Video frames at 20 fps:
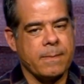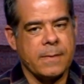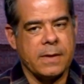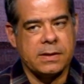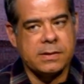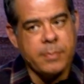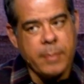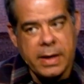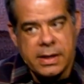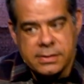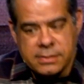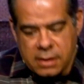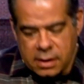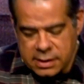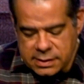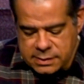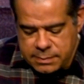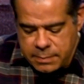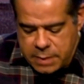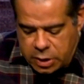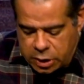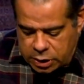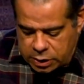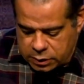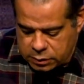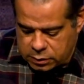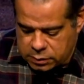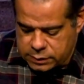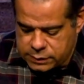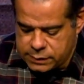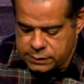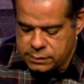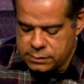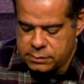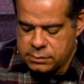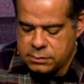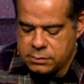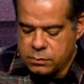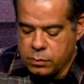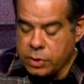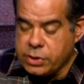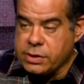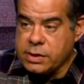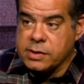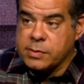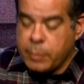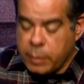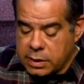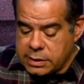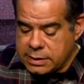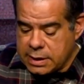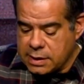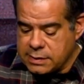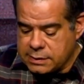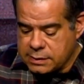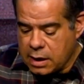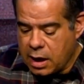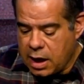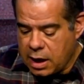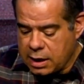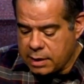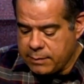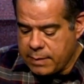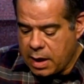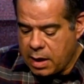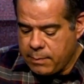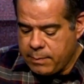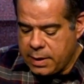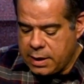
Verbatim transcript: It's based on his miracles, which this book does talk about,